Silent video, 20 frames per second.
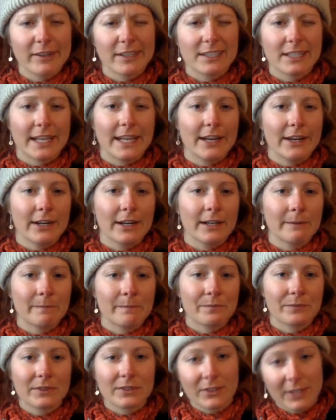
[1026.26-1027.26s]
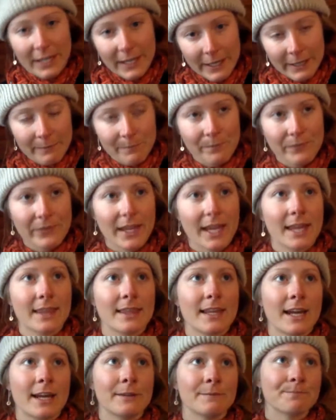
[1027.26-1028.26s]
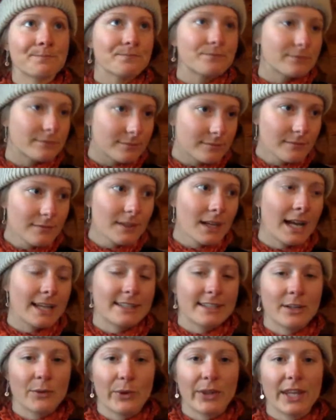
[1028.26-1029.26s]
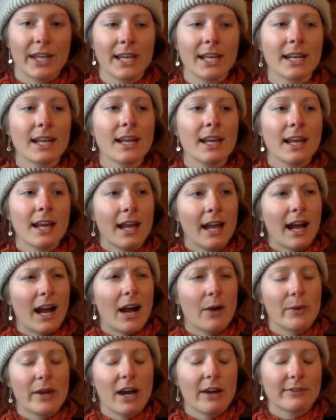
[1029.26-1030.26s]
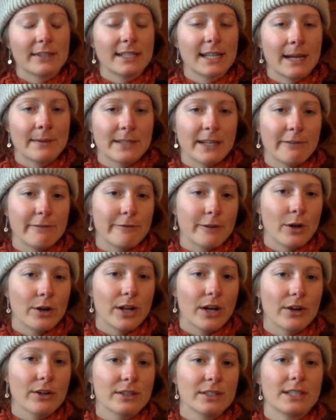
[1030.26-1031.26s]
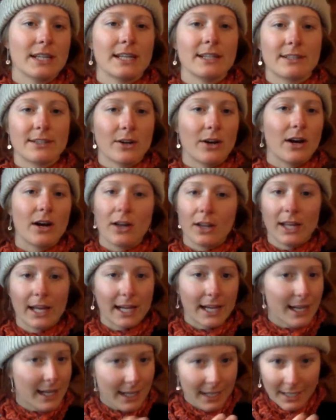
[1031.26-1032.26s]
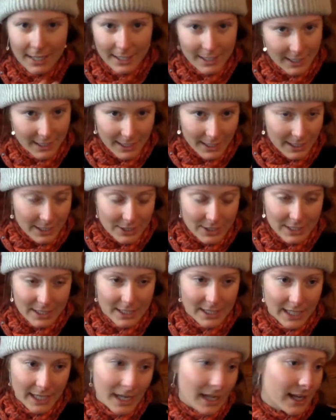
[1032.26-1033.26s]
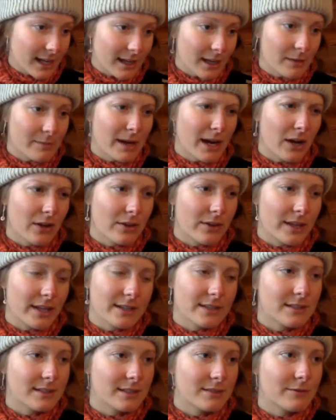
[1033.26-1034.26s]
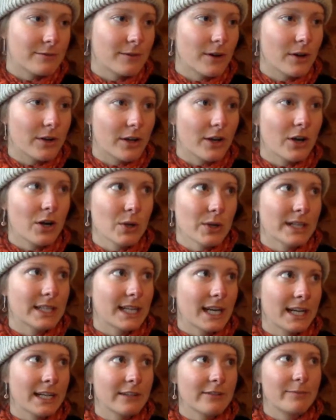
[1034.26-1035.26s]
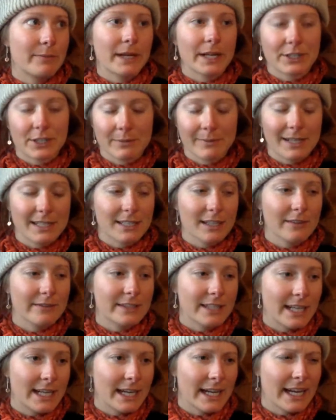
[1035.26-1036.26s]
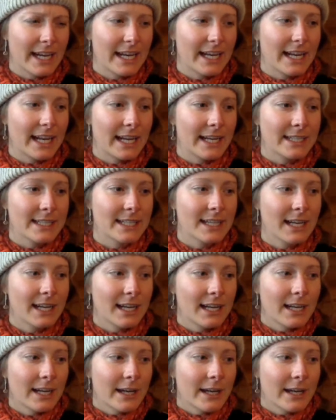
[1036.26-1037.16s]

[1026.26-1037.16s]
favorite skier ski it, and then I sit with it. We oftentimes have photos, and so I'll like just think about this photo and kind of picture myself skiing it. And